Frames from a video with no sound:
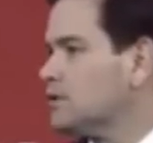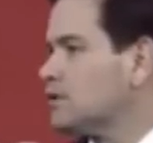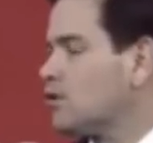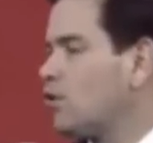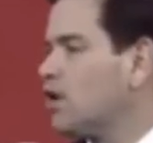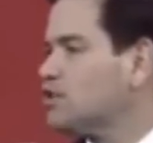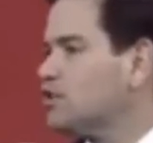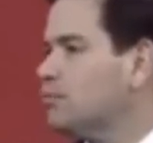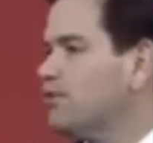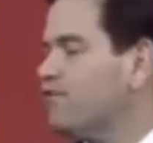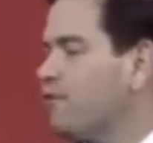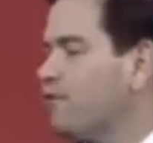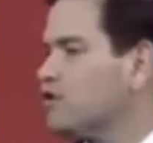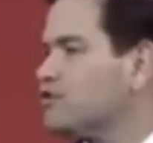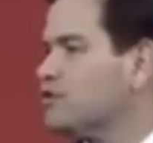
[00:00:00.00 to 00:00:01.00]
The question
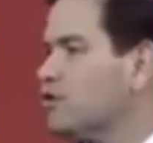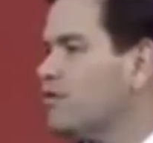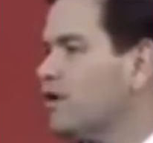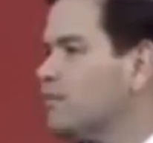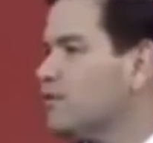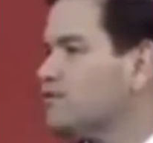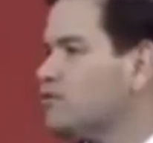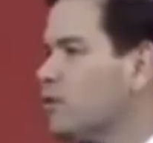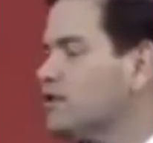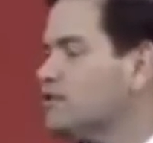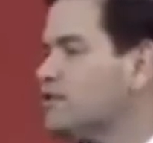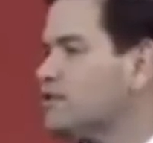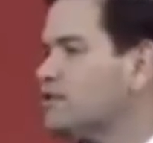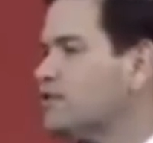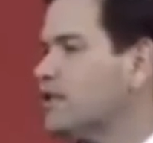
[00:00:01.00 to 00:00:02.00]
before us in November of
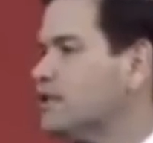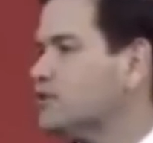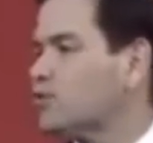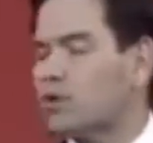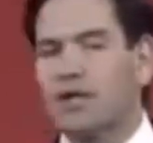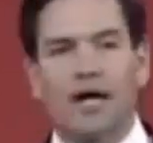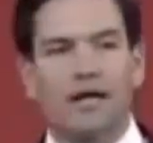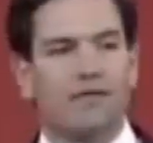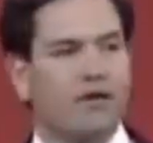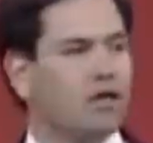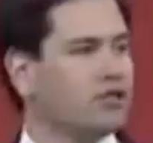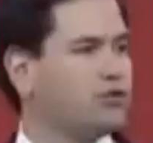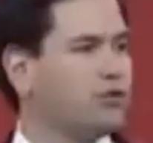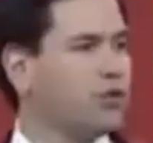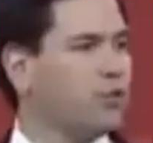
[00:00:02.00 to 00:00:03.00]
2016 is, what kind of
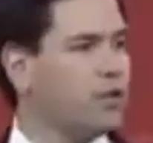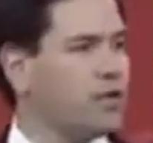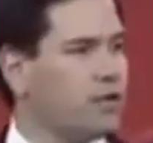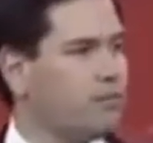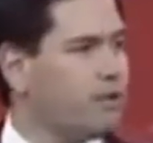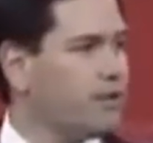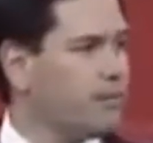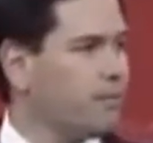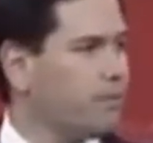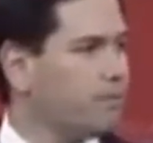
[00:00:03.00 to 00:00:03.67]
country are we going to be?